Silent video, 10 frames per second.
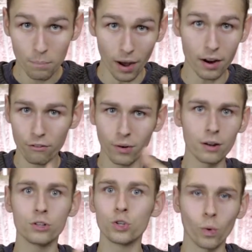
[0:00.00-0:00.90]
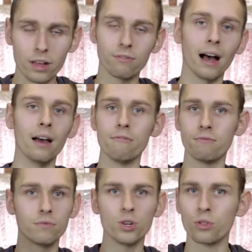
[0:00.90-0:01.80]
Bought it for around 225,
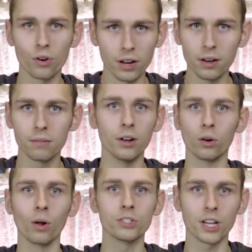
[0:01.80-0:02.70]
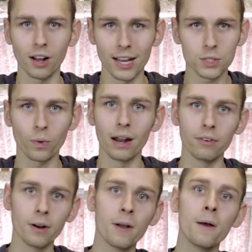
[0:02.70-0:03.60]
230, you know, closing costs,
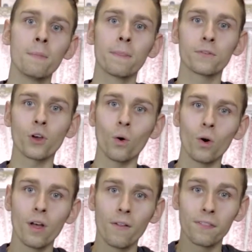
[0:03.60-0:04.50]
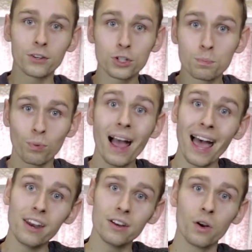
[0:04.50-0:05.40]
whatever. So the
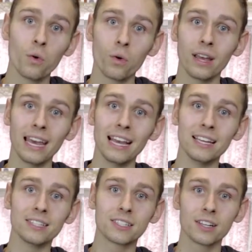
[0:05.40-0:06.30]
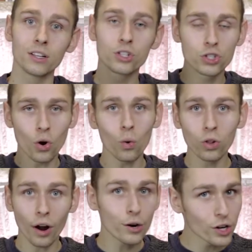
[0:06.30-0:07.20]
spread is so
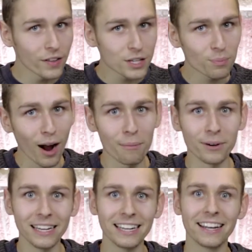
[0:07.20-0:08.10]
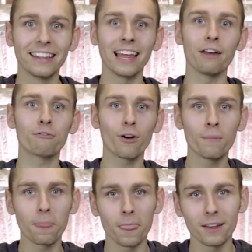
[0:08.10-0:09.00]
large on this property that
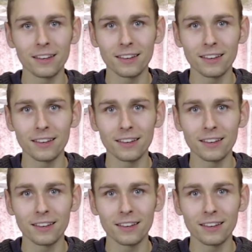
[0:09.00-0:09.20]
from